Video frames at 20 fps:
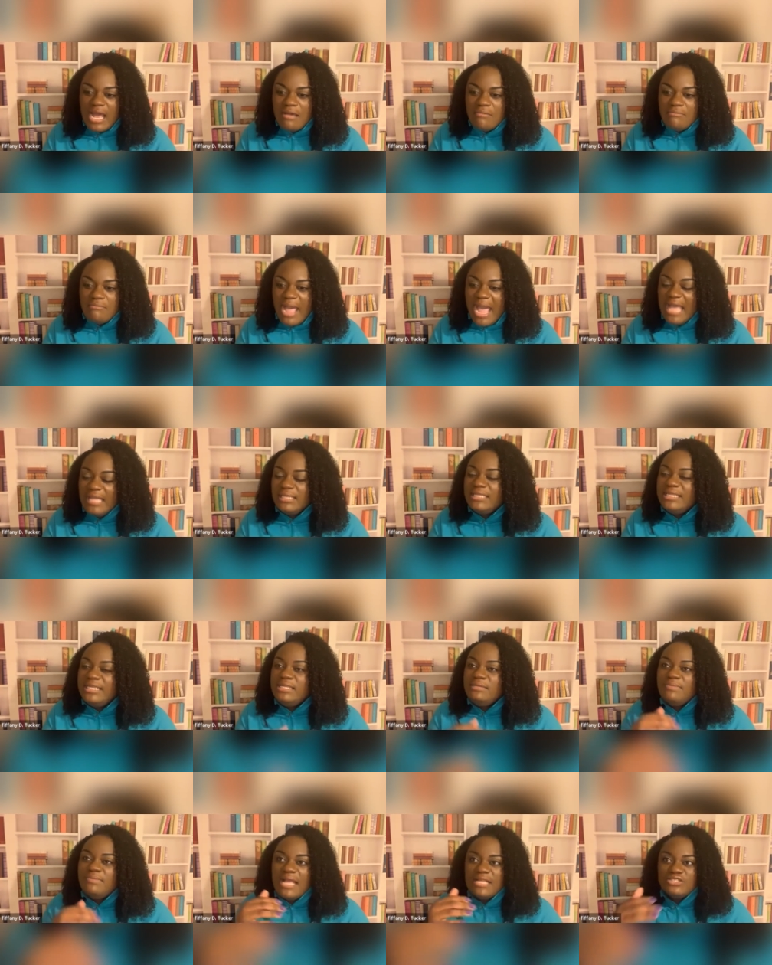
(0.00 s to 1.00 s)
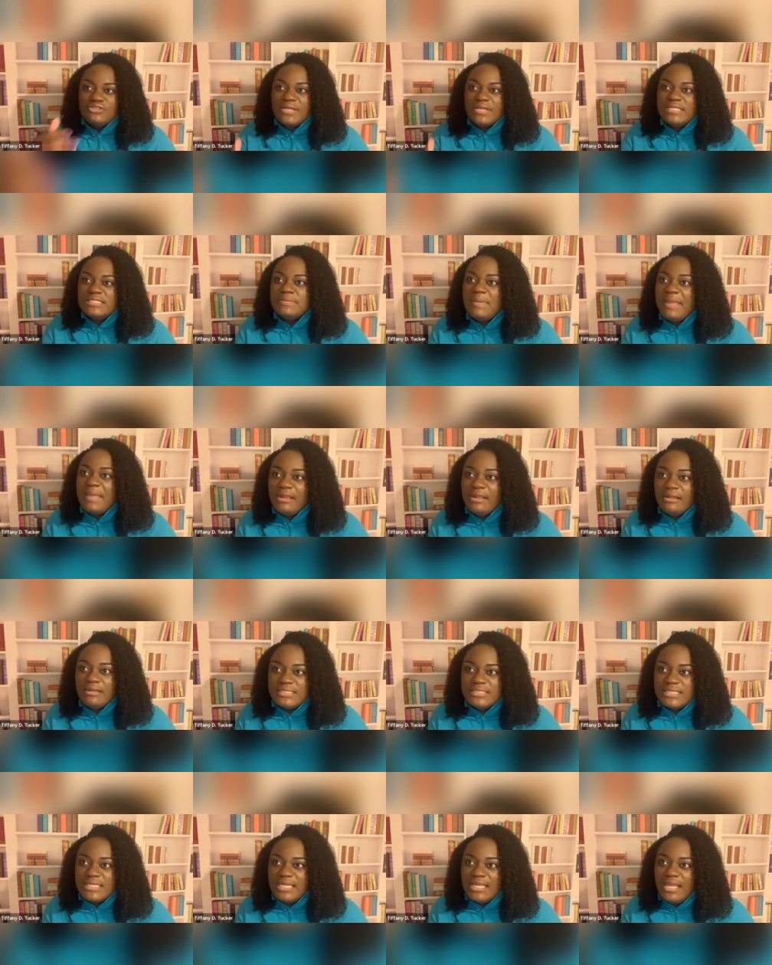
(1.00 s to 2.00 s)
I lead by
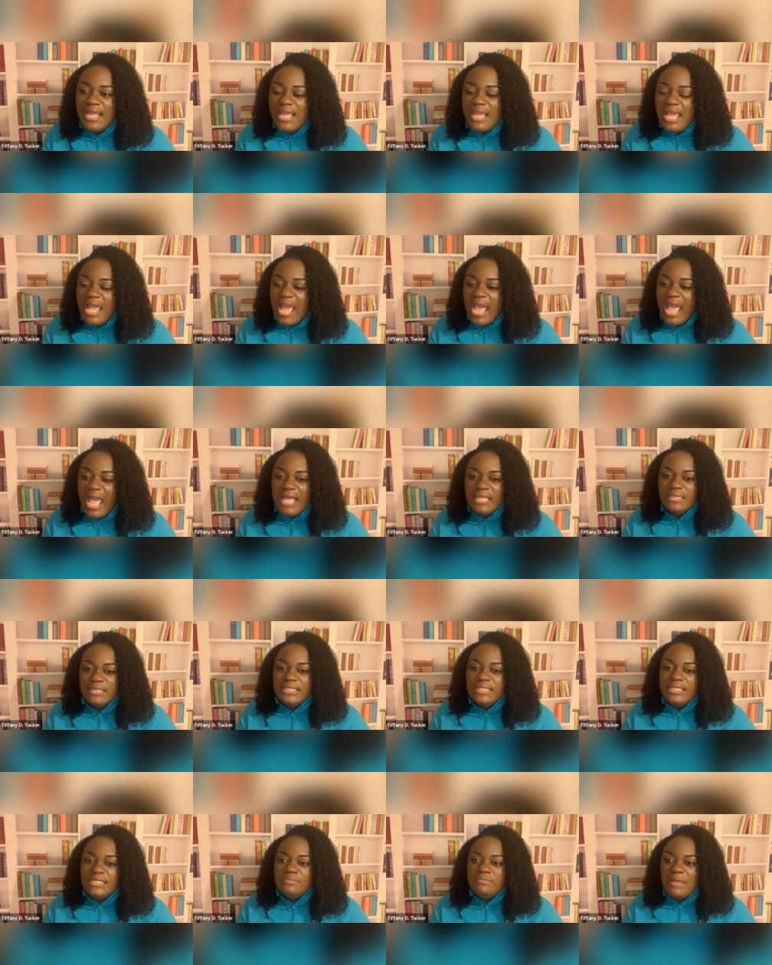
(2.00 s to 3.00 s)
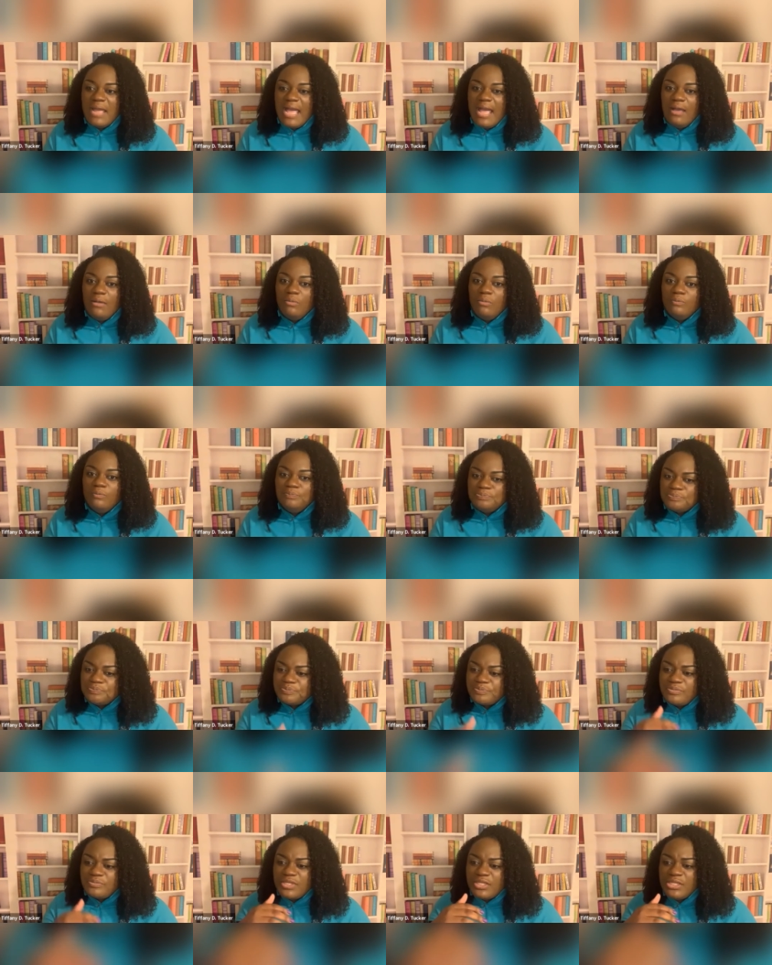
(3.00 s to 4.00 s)
transparency. I lead by
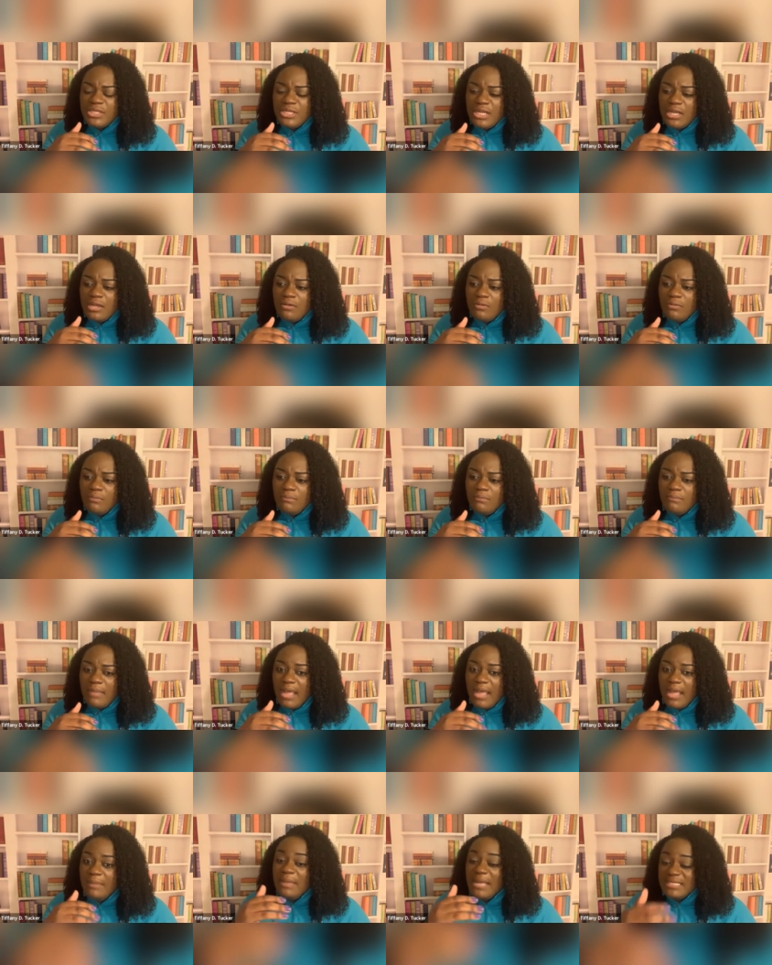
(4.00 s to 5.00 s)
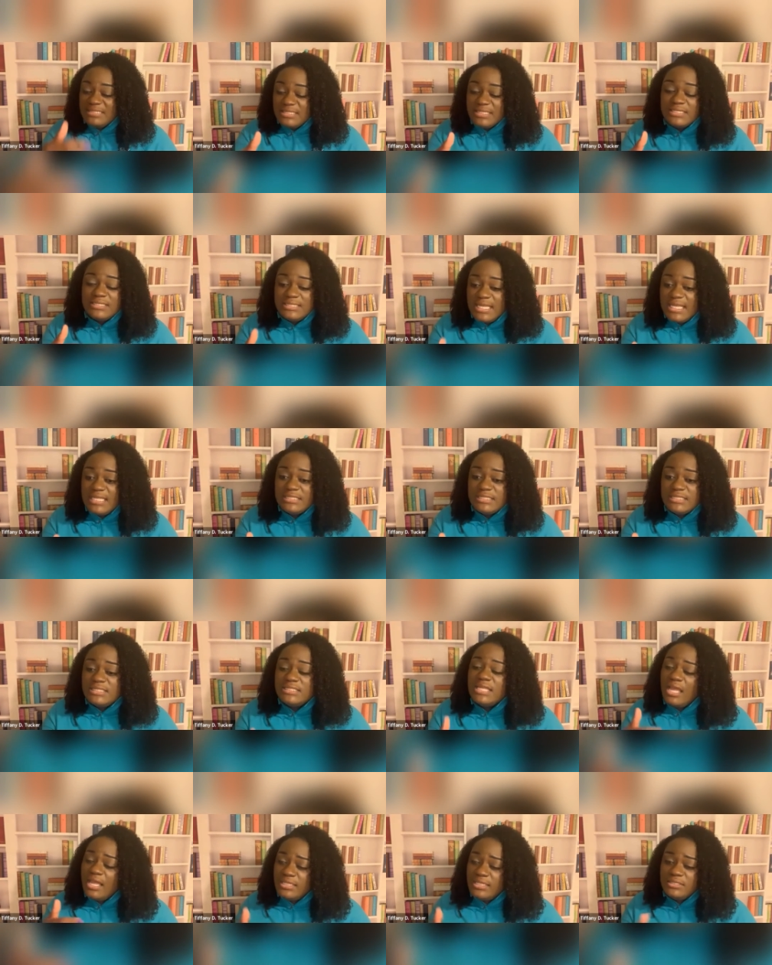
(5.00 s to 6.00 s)
my
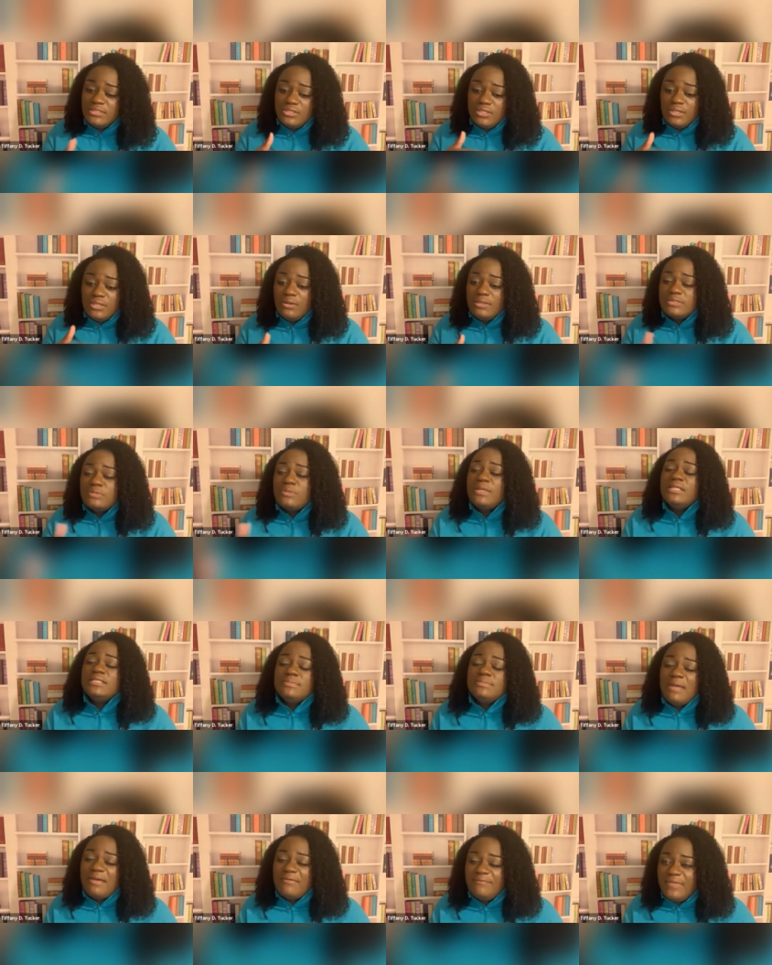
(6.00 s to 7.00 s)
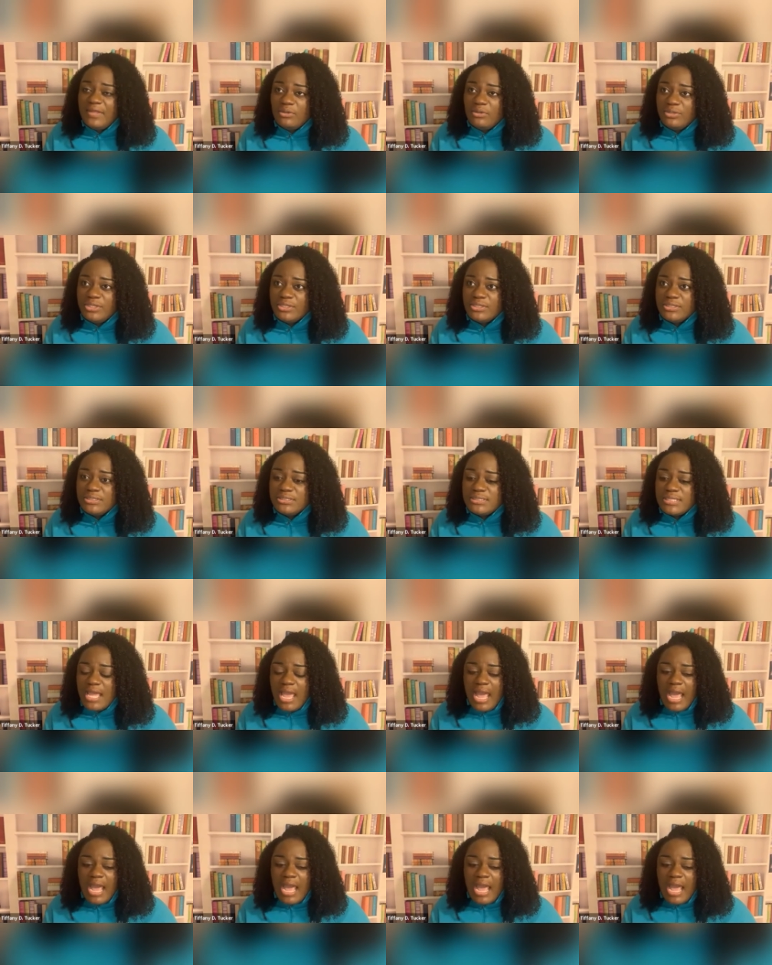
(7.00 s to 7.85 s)
successes, as well as my failures.